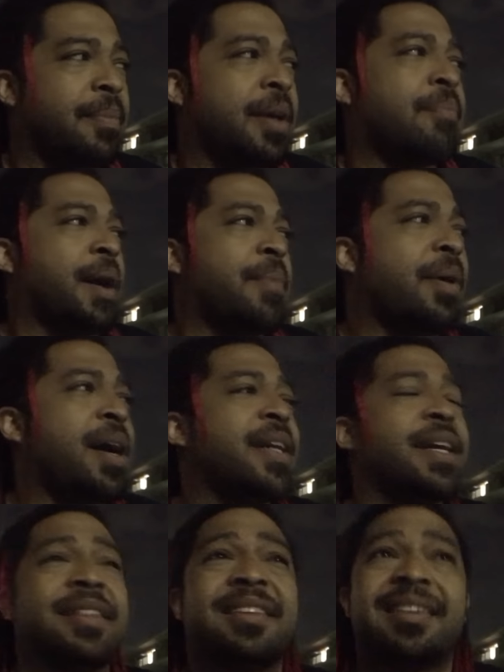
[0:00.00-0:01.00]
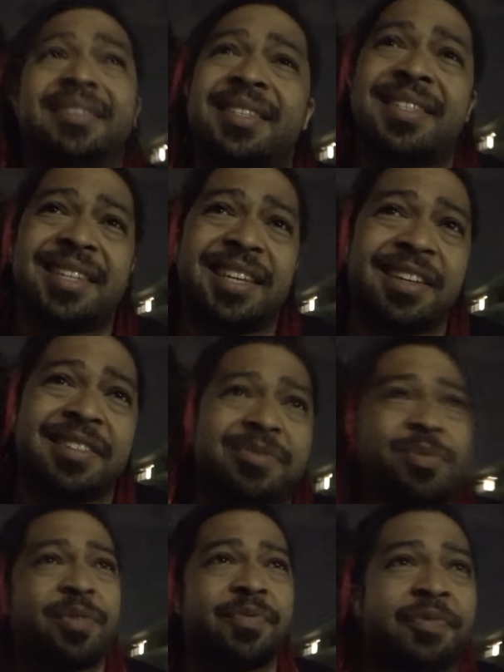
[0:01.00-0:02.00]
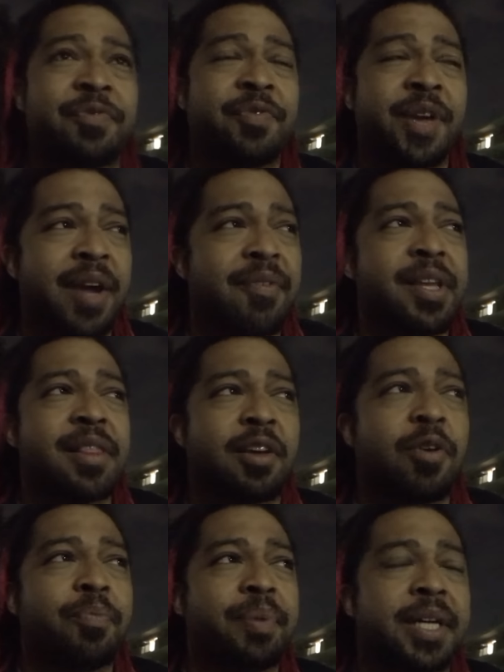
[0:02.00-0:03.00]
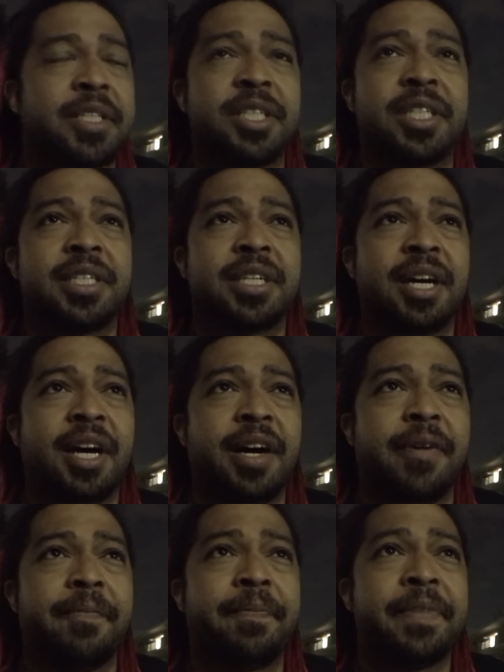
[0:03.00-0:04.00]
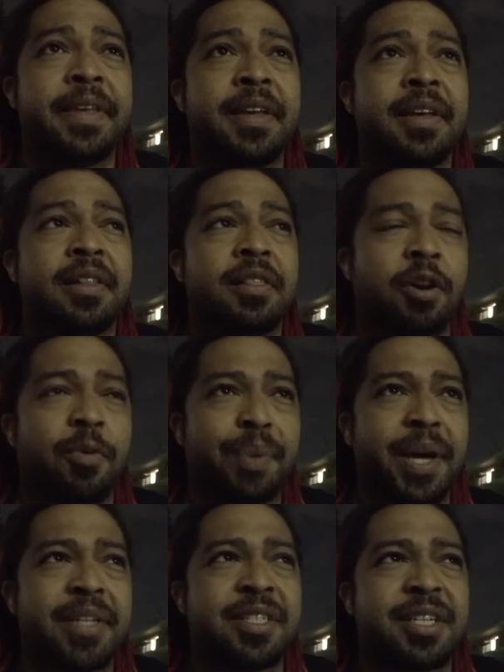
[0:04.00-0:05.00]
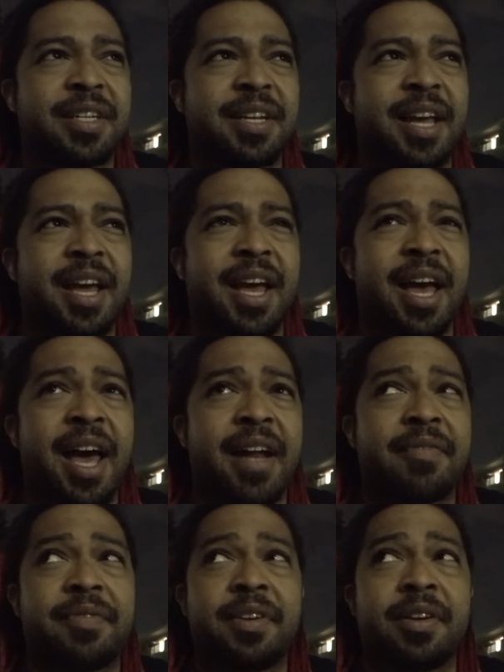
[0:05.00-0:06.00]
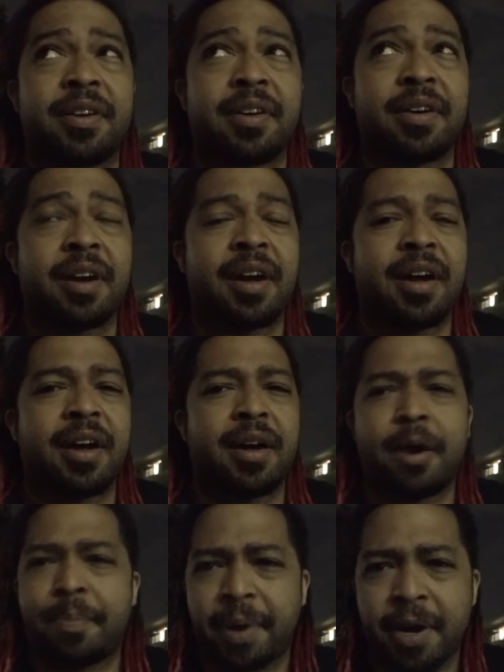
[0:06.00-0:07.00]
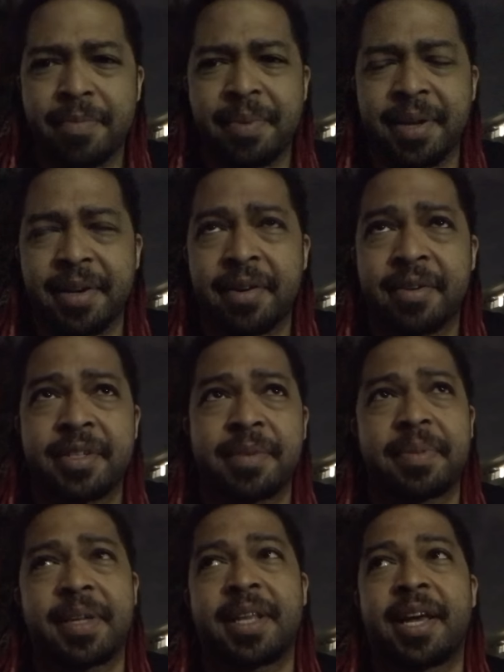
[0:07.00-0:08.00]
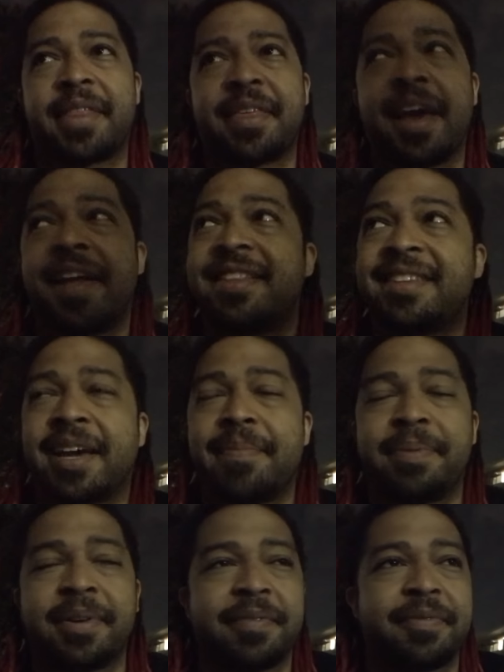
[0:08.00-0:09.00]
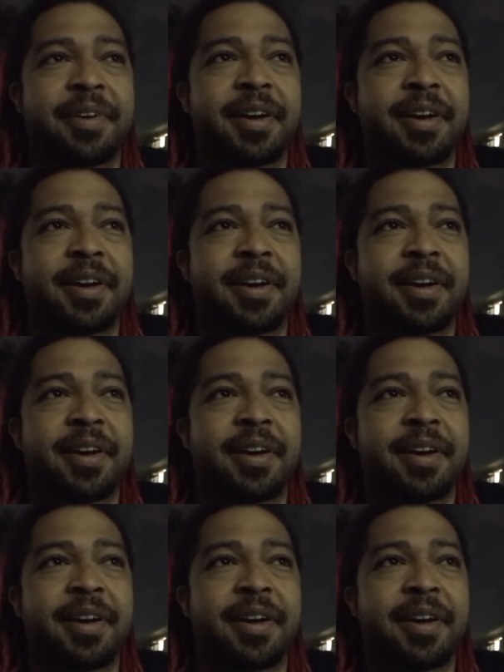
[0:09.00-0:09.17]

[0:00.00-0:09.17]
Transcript: in my mind, I thought skits were very low budget, out of your apartment or something like that type of